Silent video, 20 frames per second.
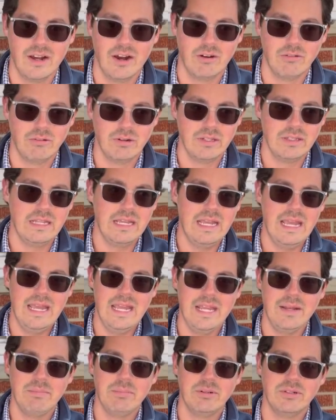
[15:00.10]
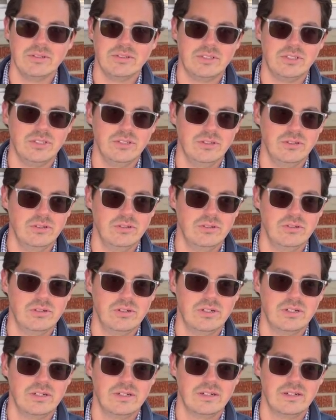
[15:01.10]
are really able to
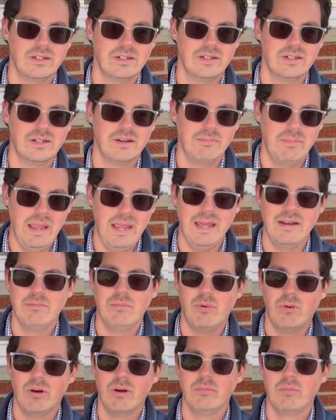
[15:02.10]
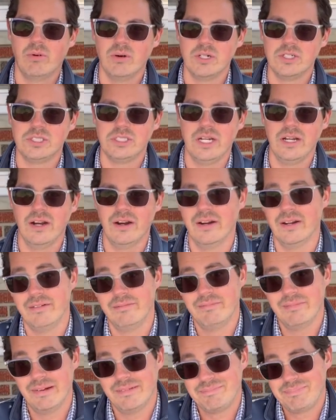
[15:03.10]
command more and more share. And
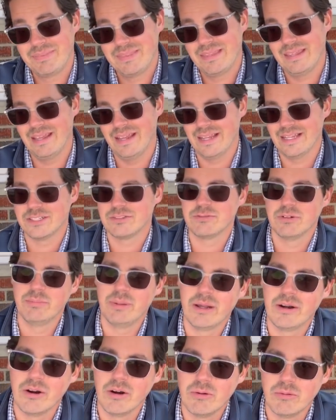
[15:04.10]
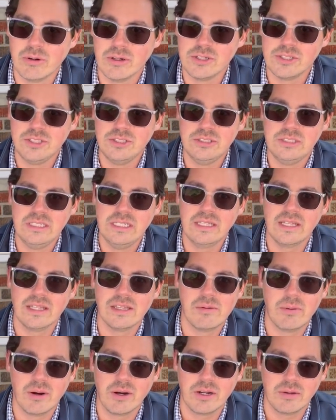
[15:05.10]
I guess for better or worse, you see that in
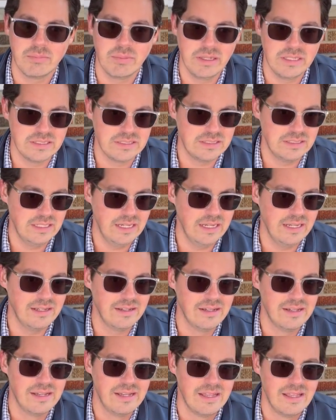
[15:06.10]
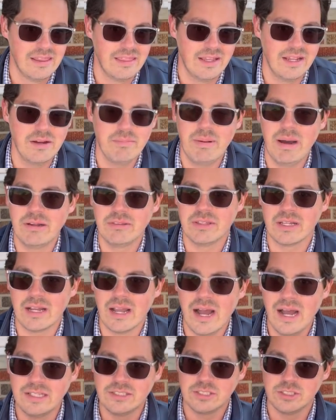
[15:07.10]
the marketplace today. Think about the
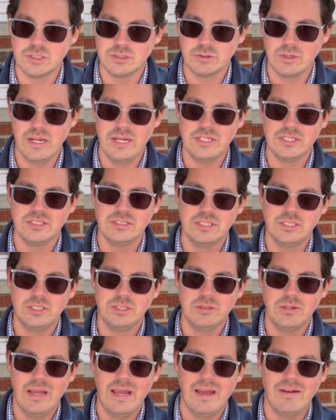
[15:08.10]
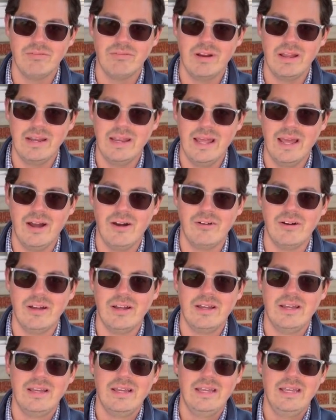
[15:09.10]
concentration that you have right now
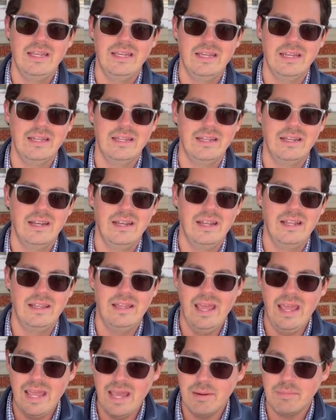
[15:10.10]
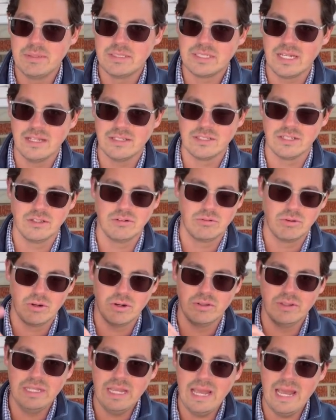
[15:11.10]
in the Amazons of the
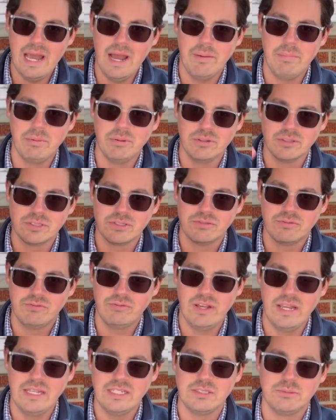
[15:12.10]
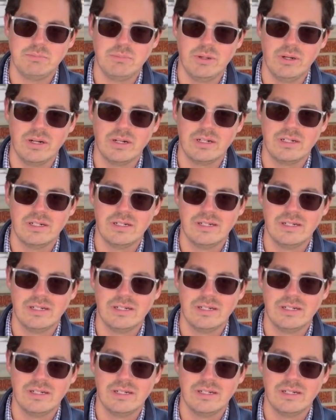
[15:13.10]
world, the Apples, Facebook,